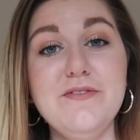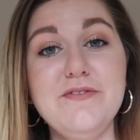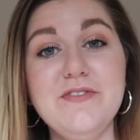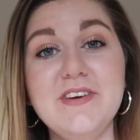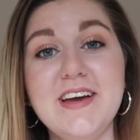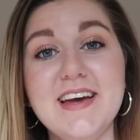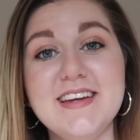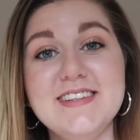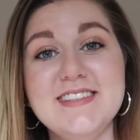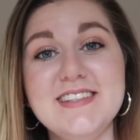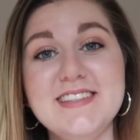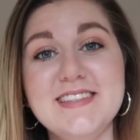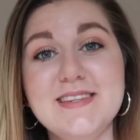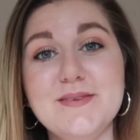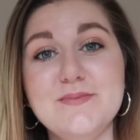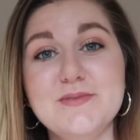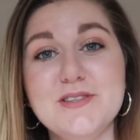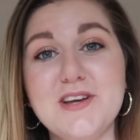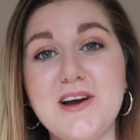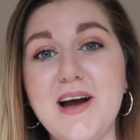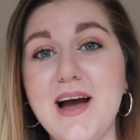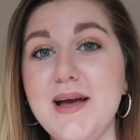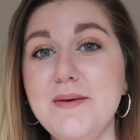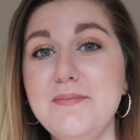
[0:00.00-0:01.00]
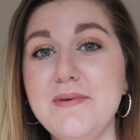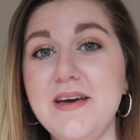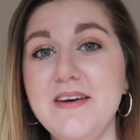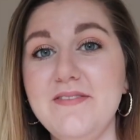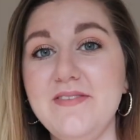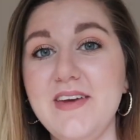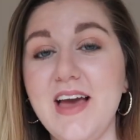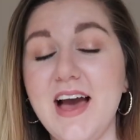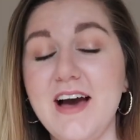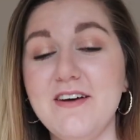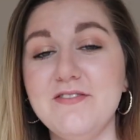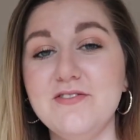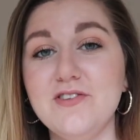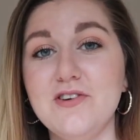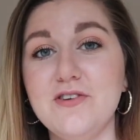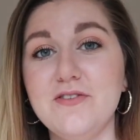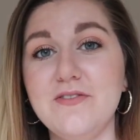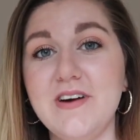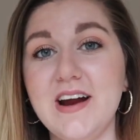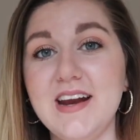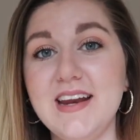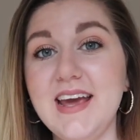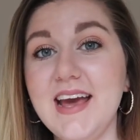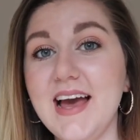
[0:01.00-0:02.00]
Don't forget to subscribe if you haven't
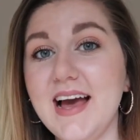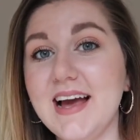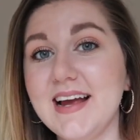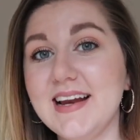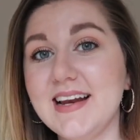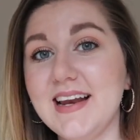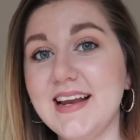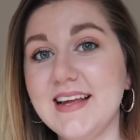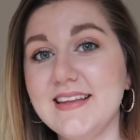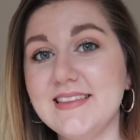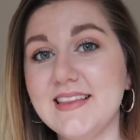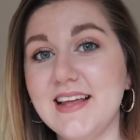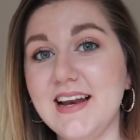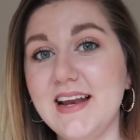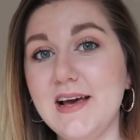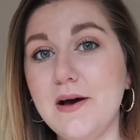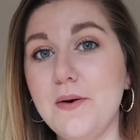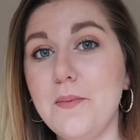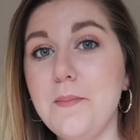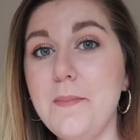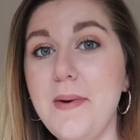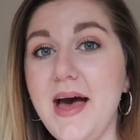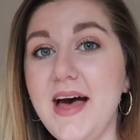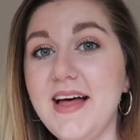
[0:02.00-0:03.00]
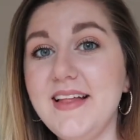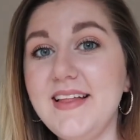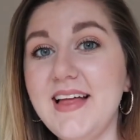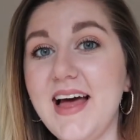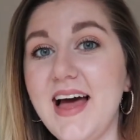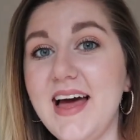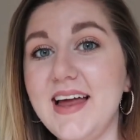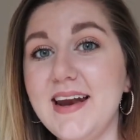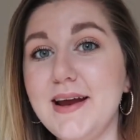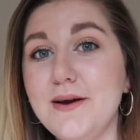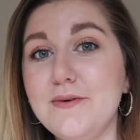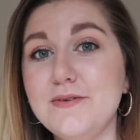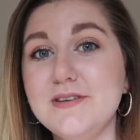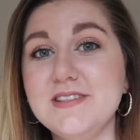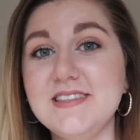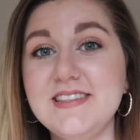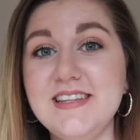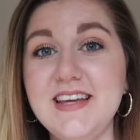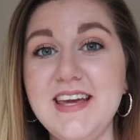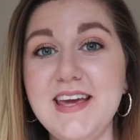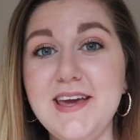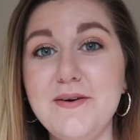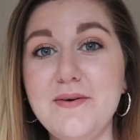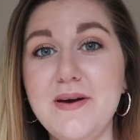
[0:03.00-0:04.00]
already and click the little bell, and I will
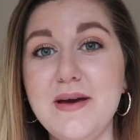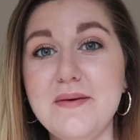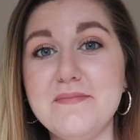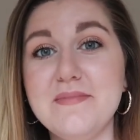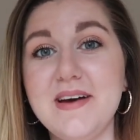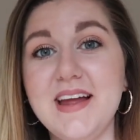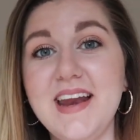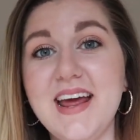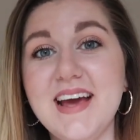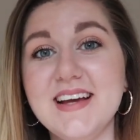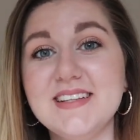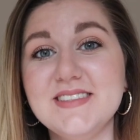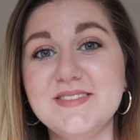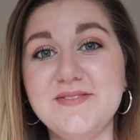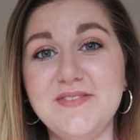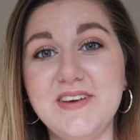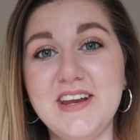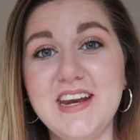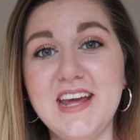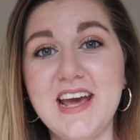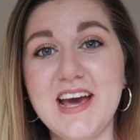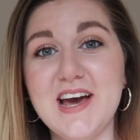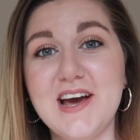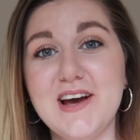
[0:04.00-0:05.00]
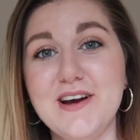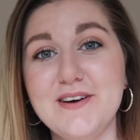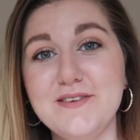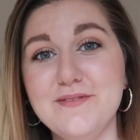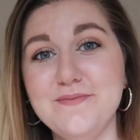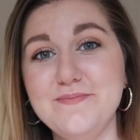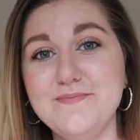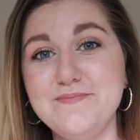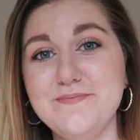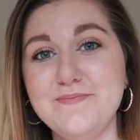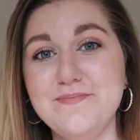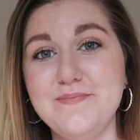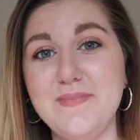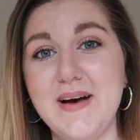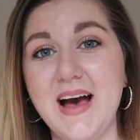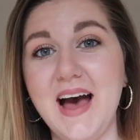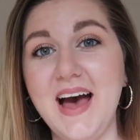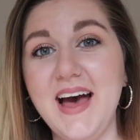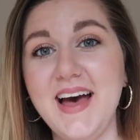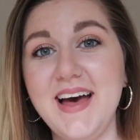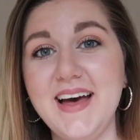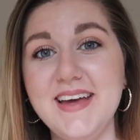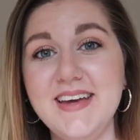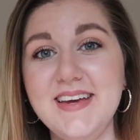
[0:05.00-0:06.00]
see you in my next video.
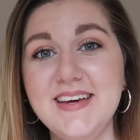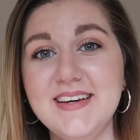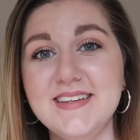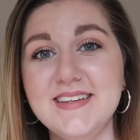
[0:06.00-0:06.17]
Bye!